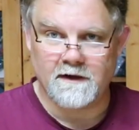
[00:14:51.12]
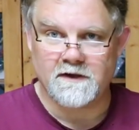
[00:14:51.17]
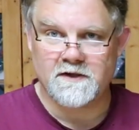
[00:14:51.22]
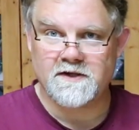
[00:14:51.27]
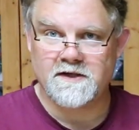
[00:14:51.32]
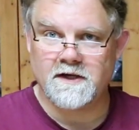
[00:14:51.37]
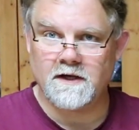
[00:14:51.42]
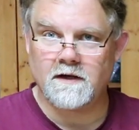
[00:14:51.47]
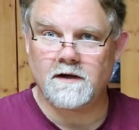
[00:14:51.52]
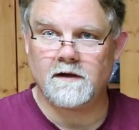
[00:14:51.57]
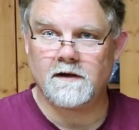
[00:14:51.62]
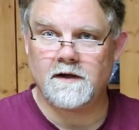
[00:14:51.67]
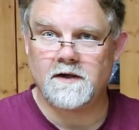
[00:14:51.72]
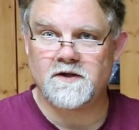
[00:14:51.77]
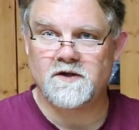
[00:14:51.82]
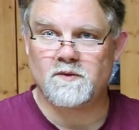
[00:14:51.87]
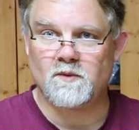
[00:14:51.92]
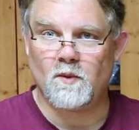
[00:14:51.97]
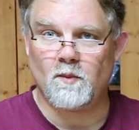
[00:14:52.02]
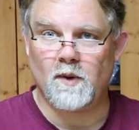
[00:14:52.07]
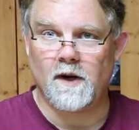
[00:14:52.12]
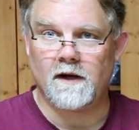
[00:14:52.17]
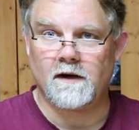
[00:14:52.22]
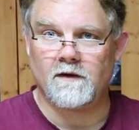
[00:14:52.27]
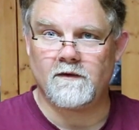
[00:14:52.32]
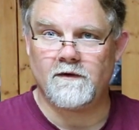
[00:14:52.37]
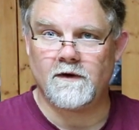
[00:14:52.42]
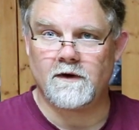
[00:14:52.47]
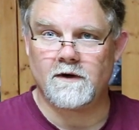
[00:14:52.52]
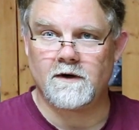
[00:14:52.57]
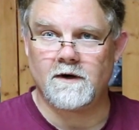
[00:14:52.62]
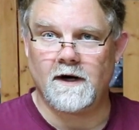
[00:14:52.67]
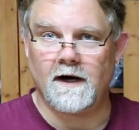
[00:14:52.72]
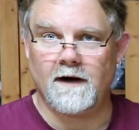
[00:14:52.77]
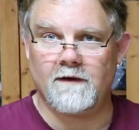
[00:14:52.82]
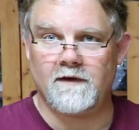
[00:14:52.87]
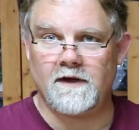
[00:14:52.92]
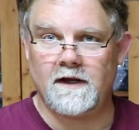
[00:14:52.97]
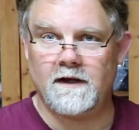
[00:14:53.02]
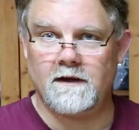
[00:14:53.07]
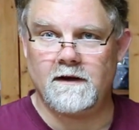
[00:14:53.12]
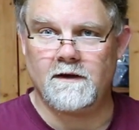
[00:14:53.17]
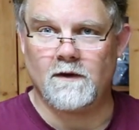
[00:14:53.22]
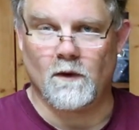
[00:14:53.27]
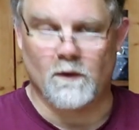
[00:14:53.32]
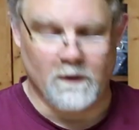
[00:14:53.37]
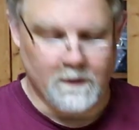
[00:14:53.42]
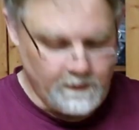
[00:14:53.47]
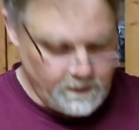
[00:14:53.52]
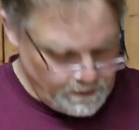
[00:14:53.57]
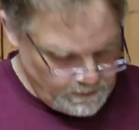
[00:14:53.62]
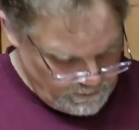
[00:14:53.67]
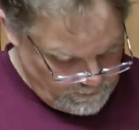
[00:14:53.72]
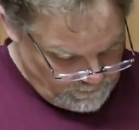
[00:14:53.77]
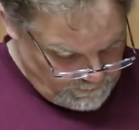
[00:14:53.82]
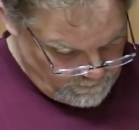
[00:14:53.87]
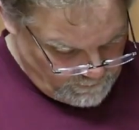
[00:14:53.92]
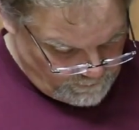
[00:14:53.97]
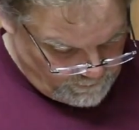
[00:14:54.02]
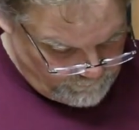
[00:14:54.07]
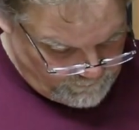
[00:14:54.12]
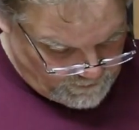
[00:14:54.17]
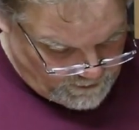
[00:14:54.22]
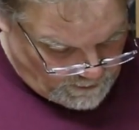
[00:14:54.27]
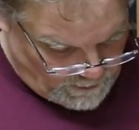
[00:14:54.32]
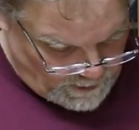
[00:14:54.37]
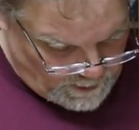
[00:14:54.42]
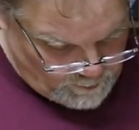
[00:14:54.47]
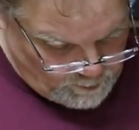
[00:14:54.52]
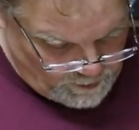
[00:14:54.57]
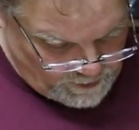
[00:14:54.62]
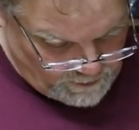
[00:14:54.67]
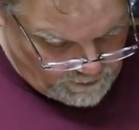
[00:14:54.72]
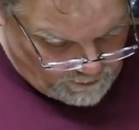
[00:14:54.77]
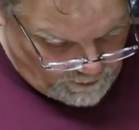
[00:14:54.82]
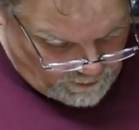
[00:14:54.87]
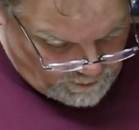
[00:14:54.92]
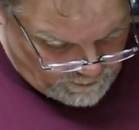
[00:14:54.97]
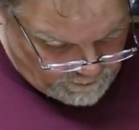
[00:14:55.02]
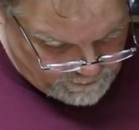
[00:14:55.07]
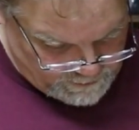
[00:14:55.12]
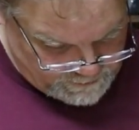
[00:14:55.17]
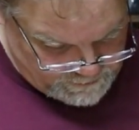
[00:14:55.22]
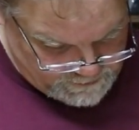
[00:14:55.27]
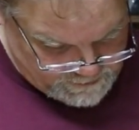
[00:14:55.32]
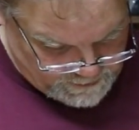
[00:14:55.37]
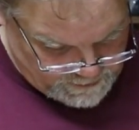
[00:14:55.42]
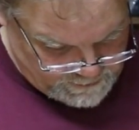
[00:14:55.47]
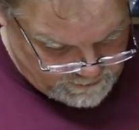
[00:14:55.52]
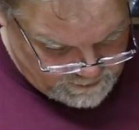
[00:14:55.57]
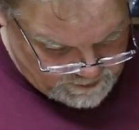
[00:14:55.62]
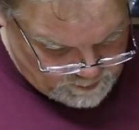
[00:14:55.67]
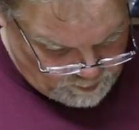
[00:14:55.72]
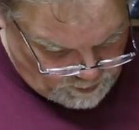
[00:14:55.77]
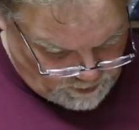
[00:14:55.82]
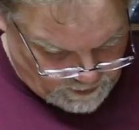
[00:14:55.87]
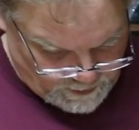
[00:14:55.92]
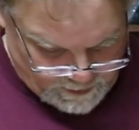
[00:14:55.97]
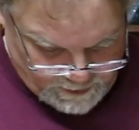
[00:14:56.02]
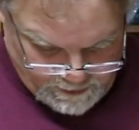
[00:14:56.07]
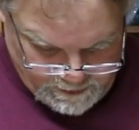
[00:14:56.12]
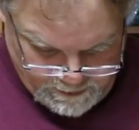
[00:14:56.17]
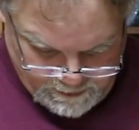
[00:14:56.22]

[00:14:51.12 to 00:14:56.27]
a single instrument panel photograph in or of the cockpit at all inside this book.